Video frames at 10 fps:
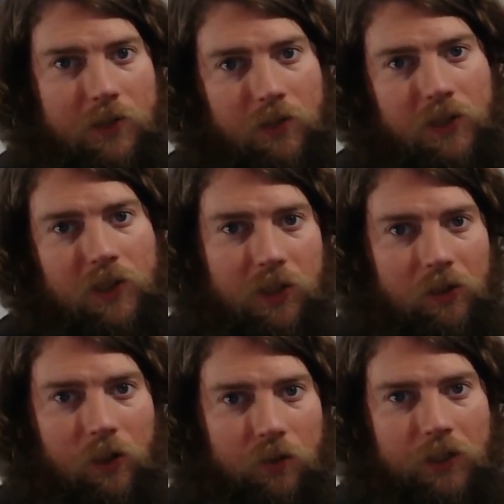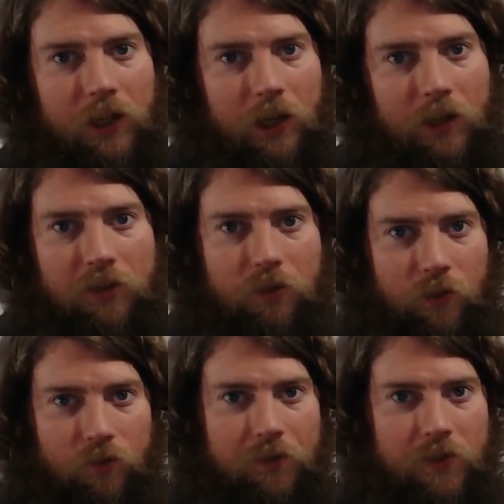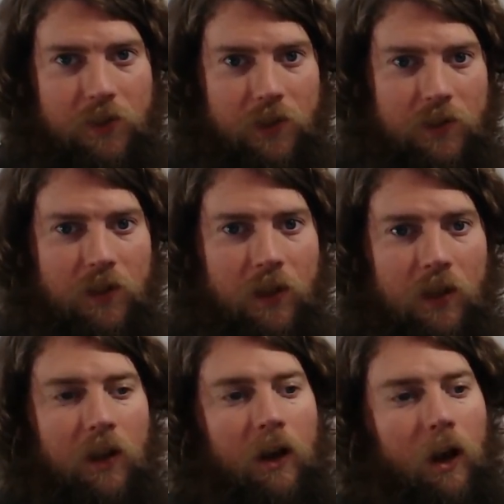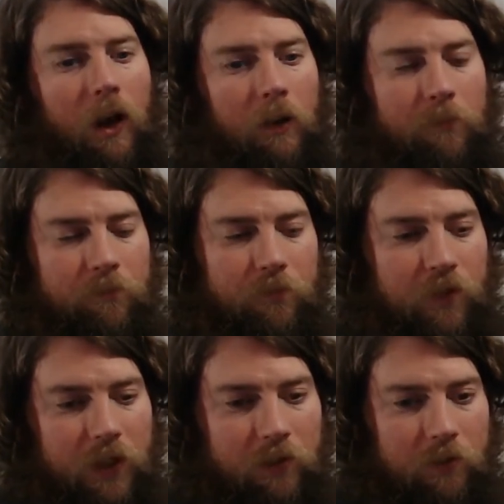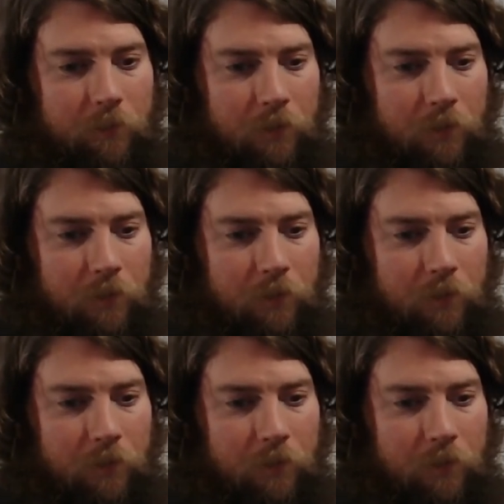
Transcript: So it's still only gone 256 feet.